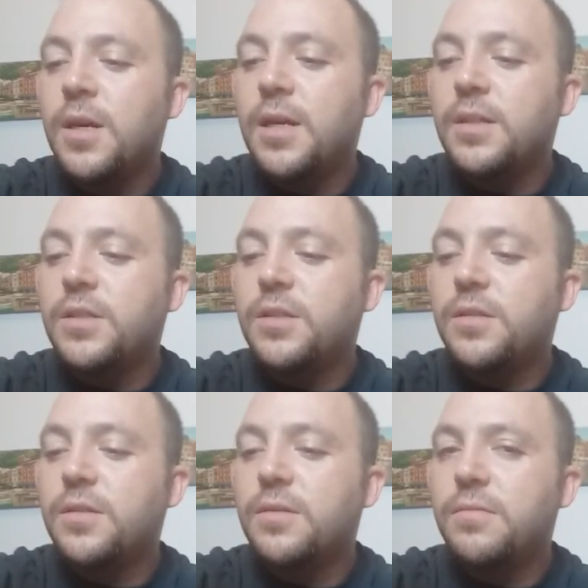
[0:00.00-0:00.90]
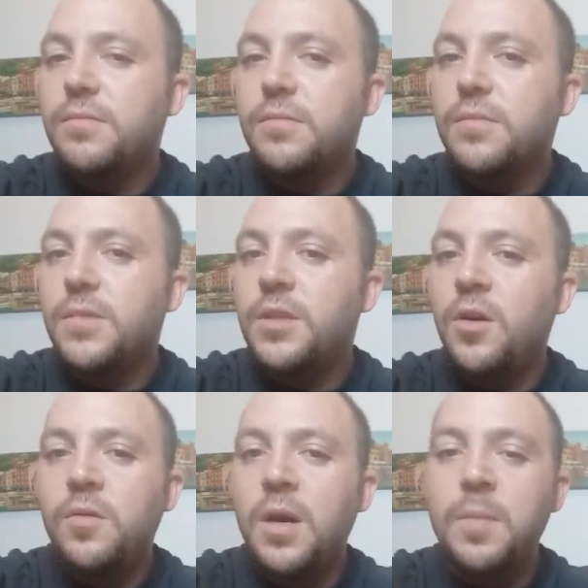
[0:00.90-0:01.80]
it's
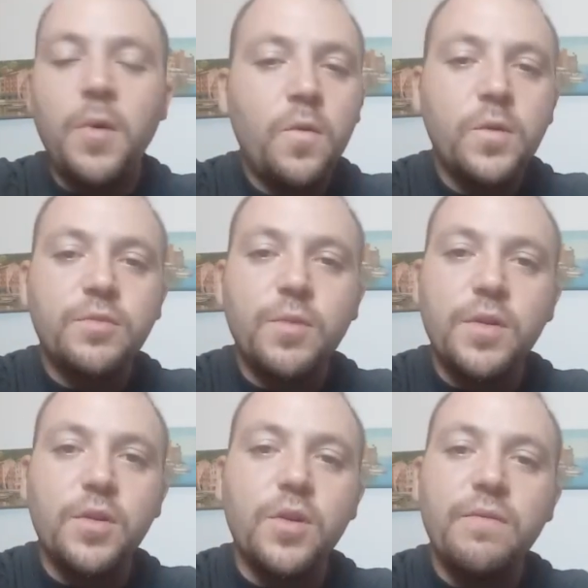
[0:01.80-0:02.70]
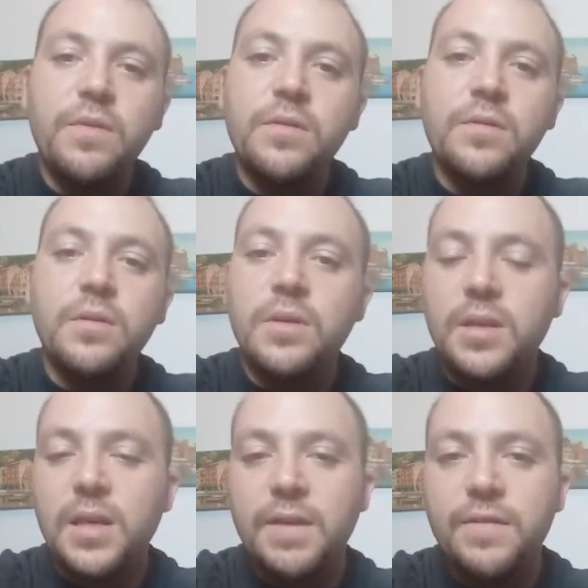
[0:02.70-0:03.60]
I'm always with you, even
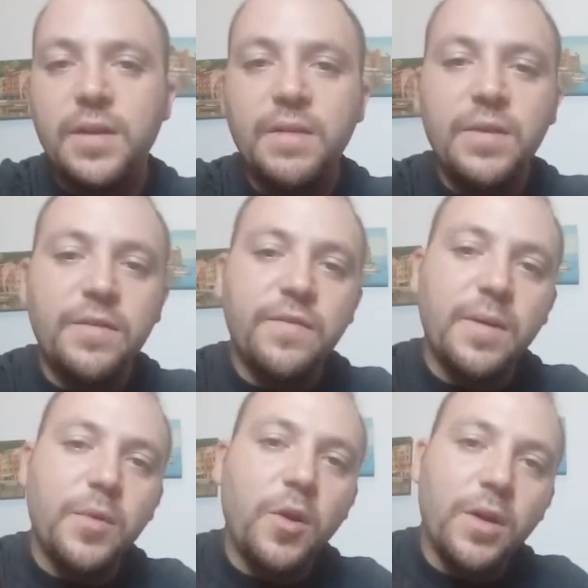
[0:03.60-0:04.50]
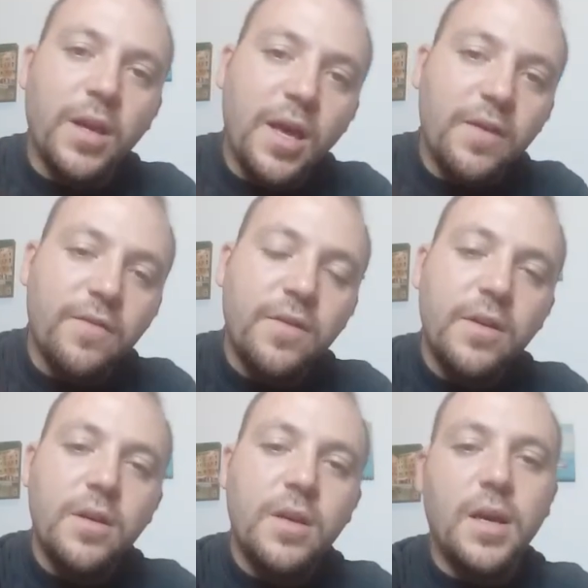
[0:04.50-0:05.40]
if I'm not live.
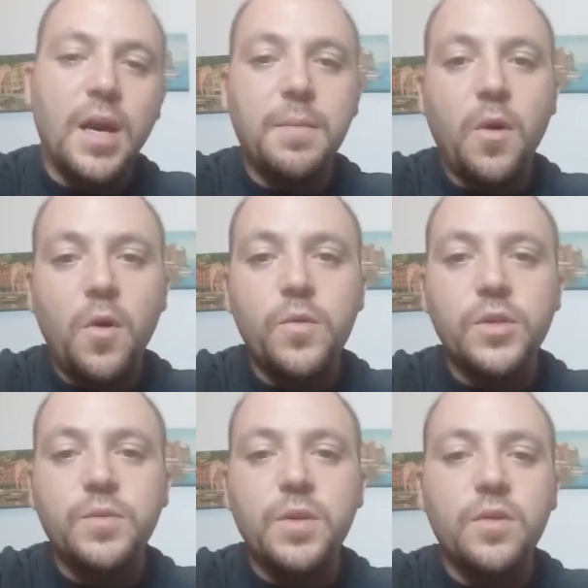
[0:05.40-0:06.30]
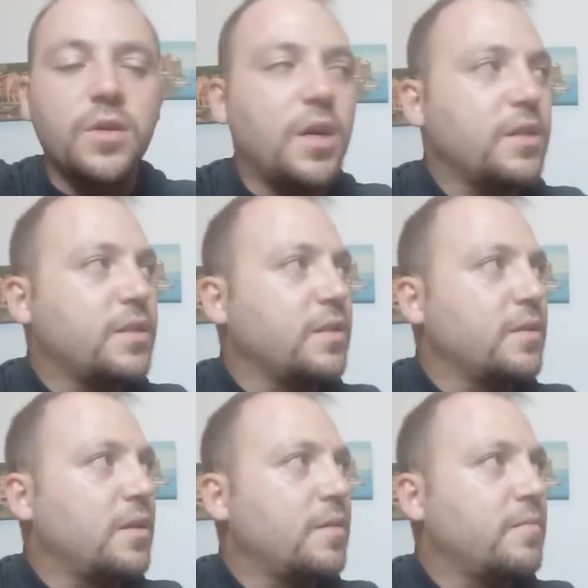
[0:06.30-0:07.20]
I'm always with you guys,
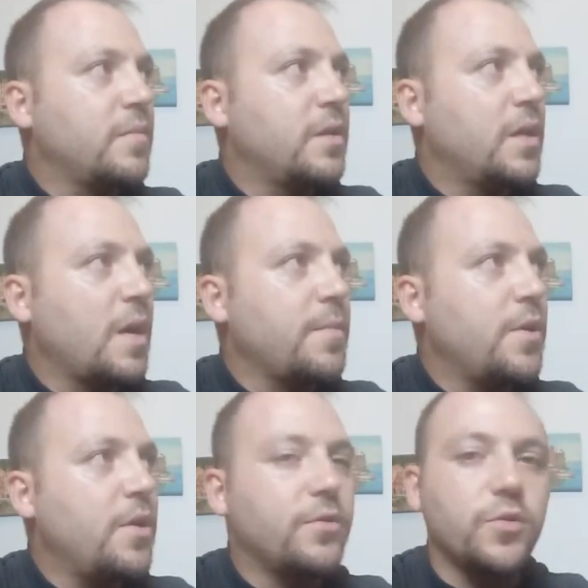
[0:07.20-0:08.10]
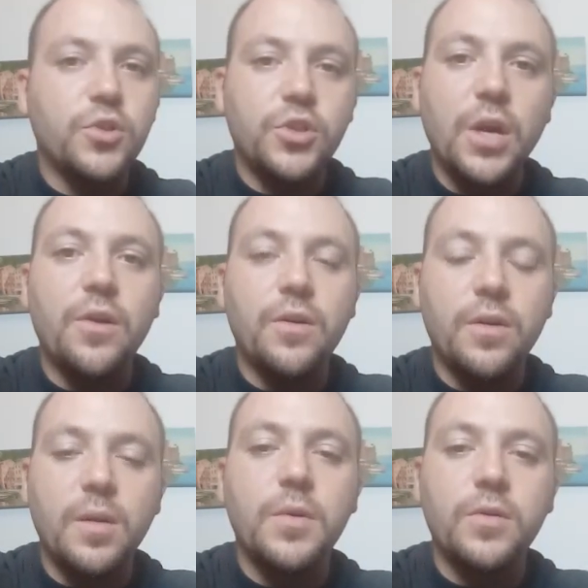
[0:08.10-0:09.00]
and I'm here to share
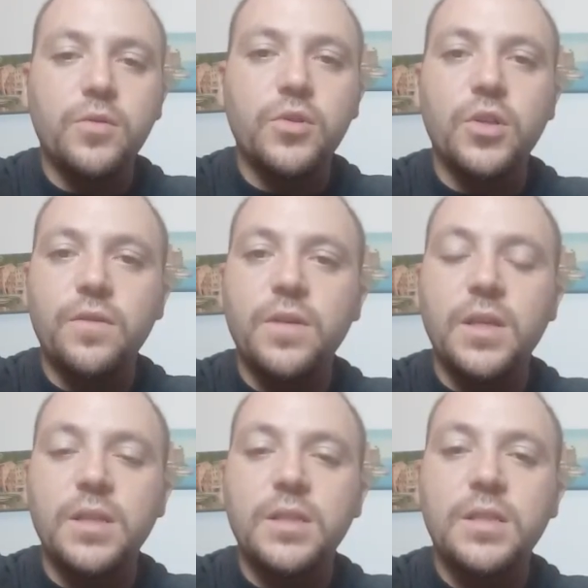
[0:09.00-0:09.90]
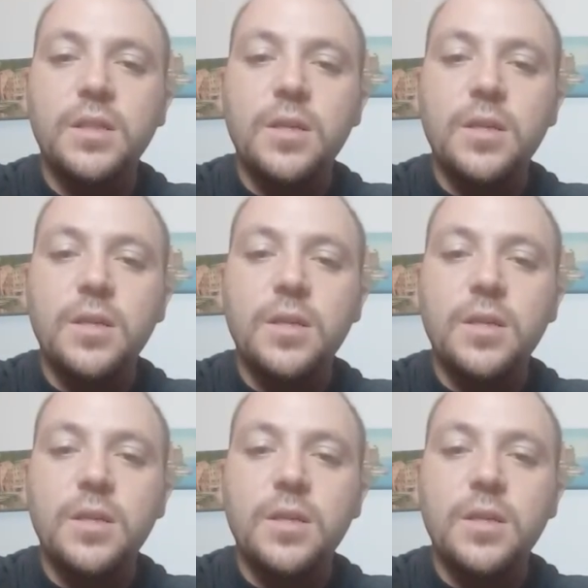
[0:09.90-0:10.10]
things.